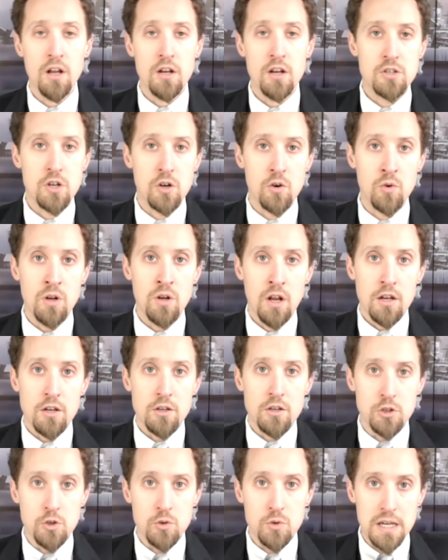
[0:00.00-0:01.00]
So
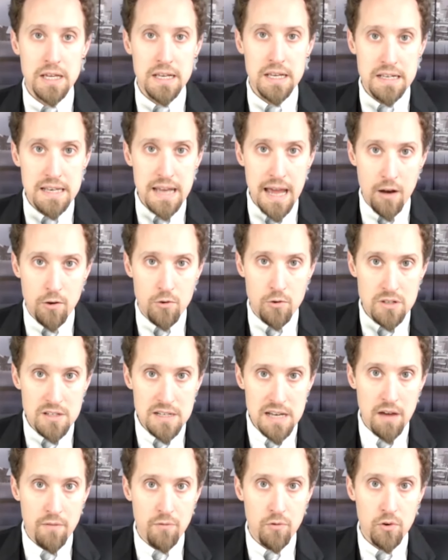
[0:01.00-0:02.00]
you can now
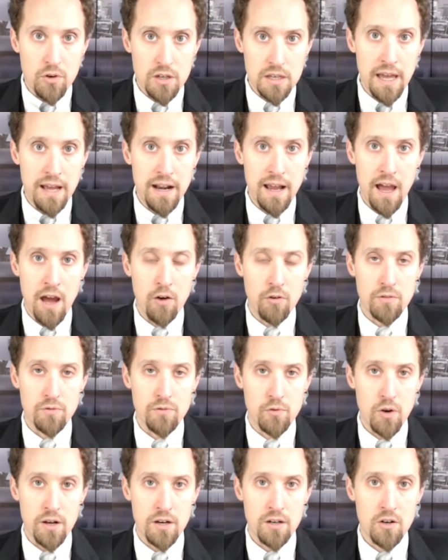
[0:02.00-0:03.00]
never get out of
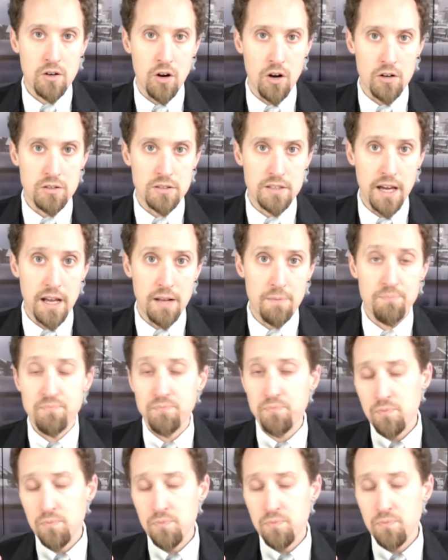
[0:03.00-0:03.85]
credit card debt,